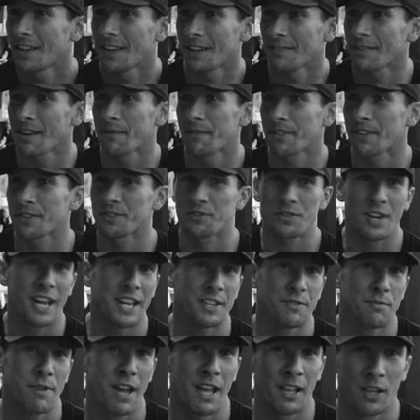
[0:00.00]
I ran with
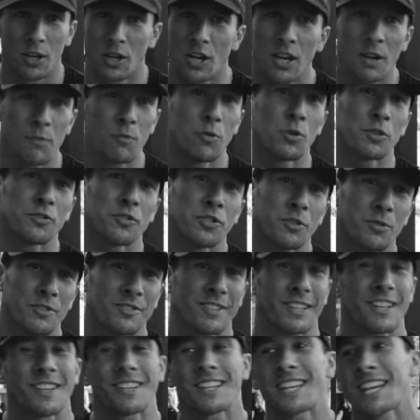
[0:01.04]
Andreas Rayland, Iron War 2,
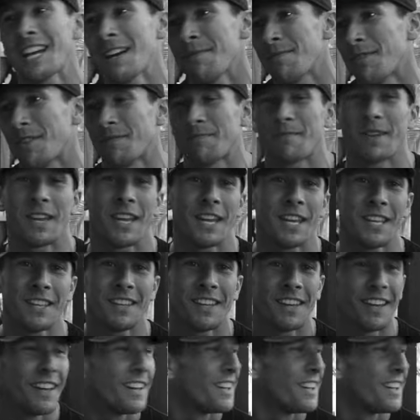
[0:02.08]
it's like, oh, come on, man.